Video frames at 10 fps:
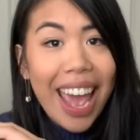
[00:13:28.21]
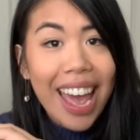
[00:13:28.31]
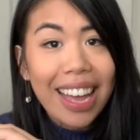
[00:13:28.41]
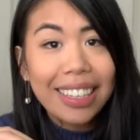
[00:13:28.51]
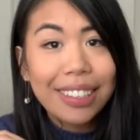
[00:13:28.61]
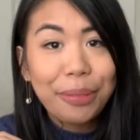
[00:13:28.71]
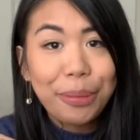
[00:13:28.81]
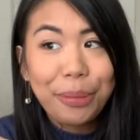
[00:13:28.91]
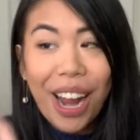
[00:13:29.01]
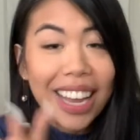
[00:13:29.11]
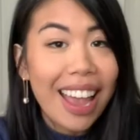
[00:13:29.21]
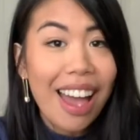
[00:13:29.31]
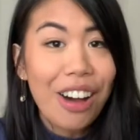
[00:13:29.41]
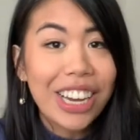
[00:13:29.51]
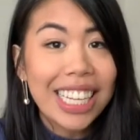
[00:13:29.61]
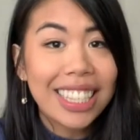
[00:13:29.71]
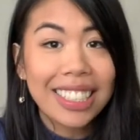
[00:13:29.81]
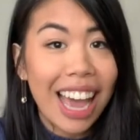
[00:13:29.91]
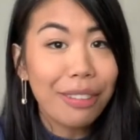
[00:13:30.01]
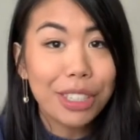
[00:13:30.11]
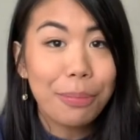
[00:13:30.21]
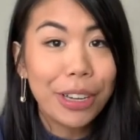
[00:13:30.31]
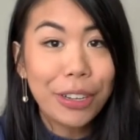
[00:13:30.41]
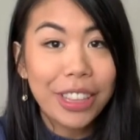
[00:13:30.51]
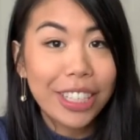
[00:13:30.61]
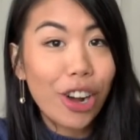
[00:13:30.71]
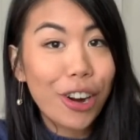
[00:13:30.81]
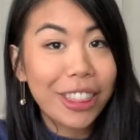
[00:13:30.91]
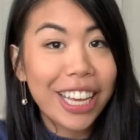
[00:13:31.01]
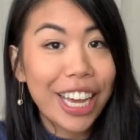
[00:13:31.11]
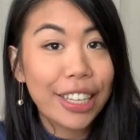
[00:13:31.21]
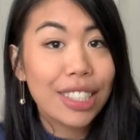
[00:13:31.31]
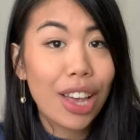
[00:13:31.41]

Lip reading: and right now it's time to build the darn thing.